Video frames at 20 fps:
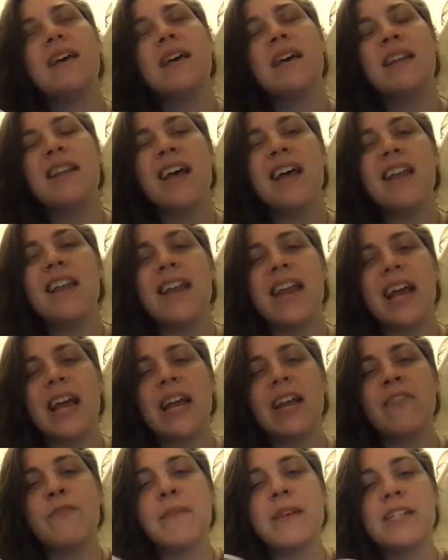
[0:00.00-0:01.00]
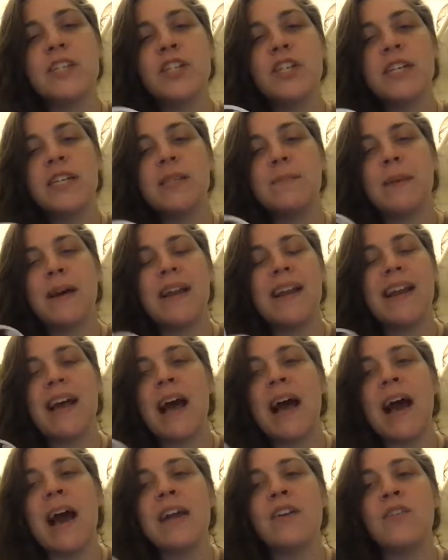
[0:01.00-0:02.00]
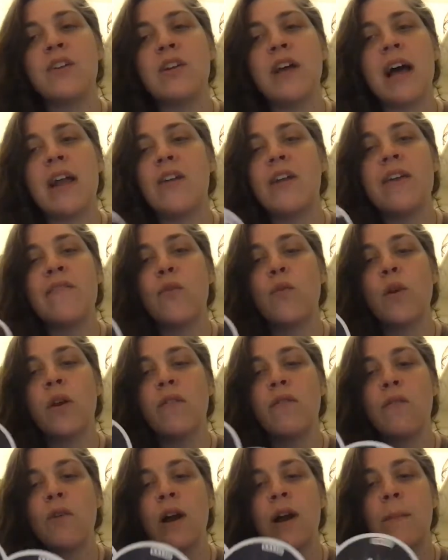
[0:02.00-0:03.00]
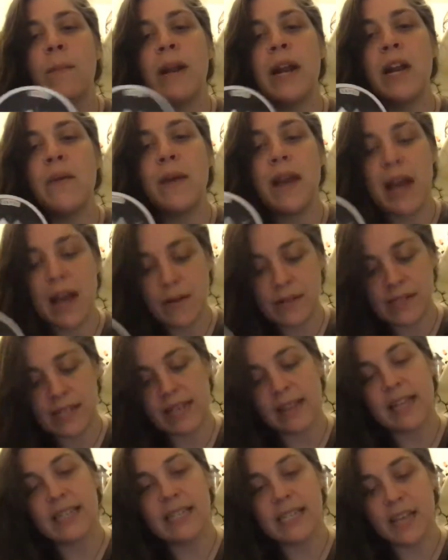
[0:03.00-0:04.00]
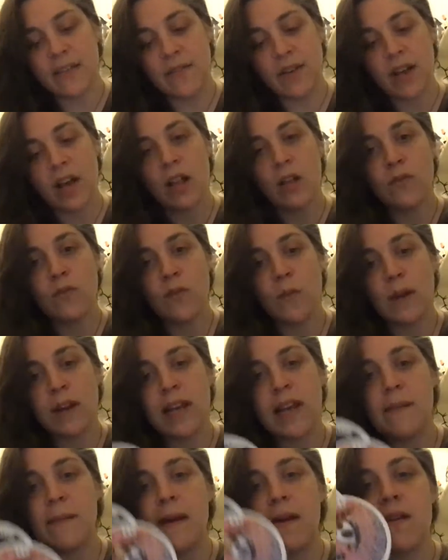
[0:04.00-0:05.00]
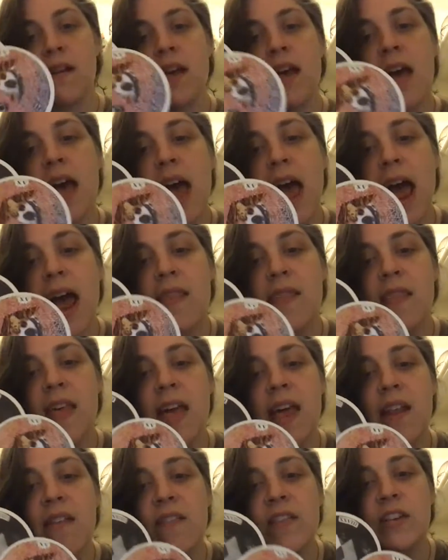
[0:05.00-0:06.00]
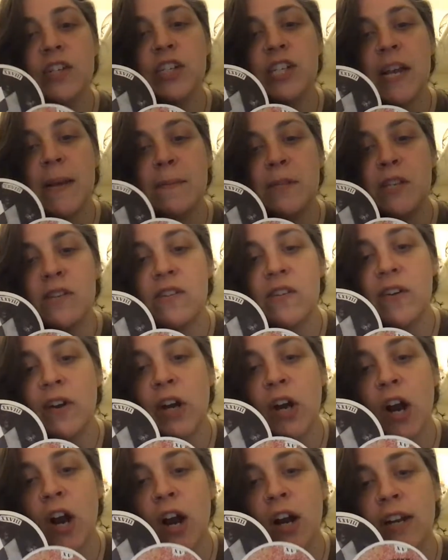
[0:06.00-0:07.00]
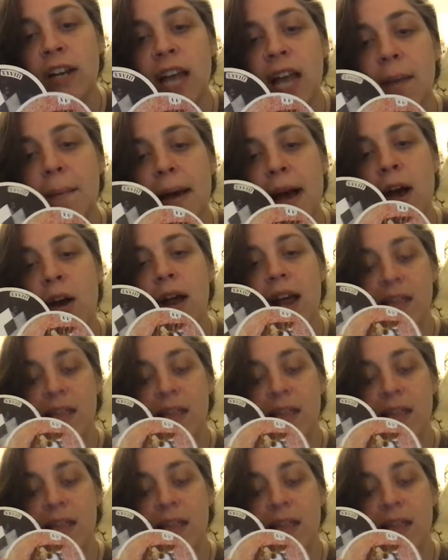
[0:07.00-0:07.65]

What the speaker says: not negative messages, but I don't have a word for it. But anyway, I was like, let's see if a colorful one came out. And then the Shapeshifter card came out, and